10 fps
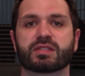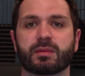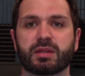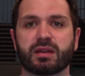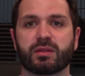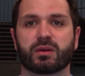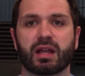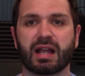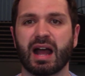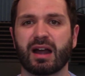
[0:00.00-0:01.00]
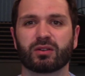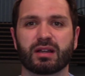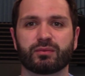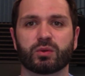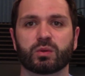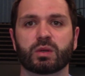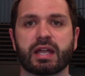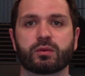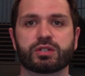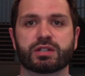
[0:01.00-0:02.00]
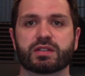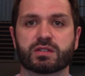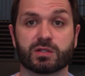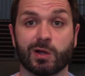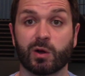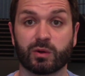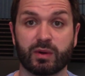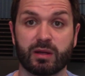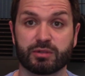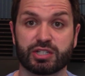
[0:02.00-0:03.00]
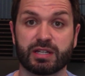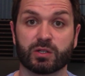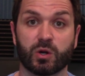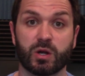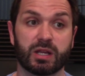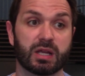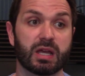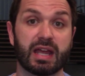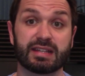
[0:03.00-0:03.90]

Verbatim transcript: some of the other like higher level languages to talk around machine learning